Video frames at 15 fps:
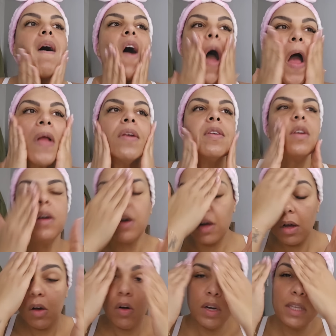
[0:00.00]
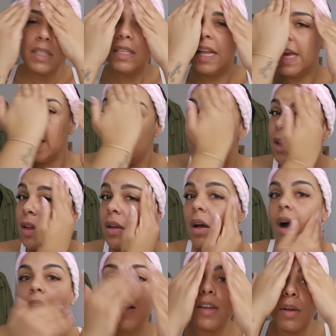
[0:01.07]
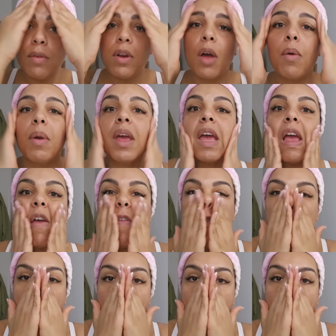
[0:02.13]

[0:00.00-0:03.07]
And honestly, I don't know if